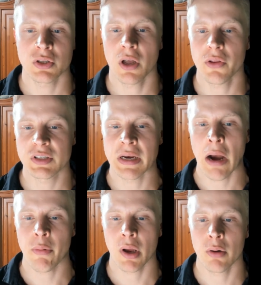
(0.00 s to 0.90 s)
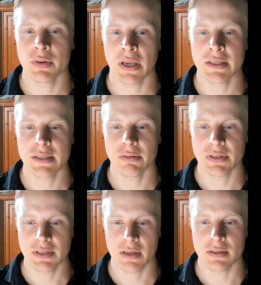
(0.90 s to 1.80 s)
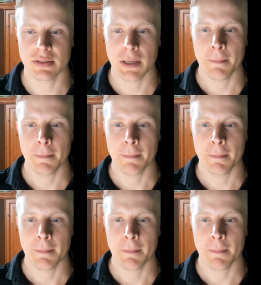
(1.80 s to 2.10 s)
The other scenario is insulin resistance.